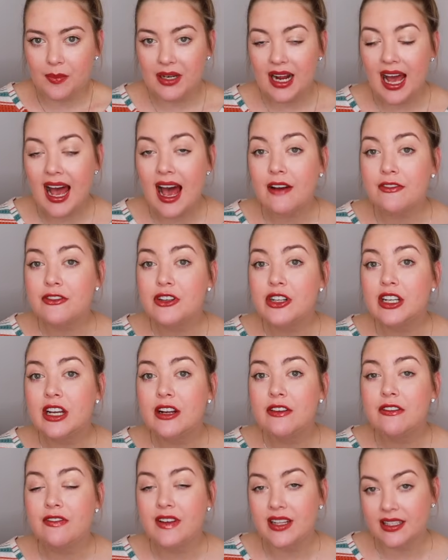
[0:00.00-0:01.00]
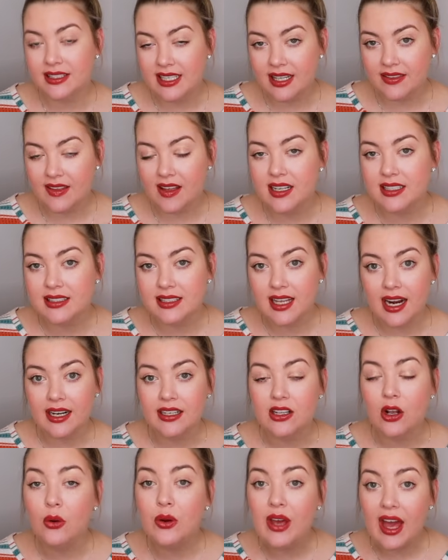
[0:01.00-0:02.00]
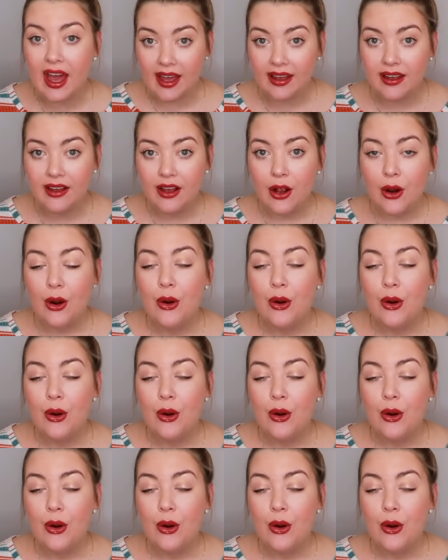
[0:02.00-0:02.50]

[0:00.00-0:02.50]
But after convincing, they decided, okay,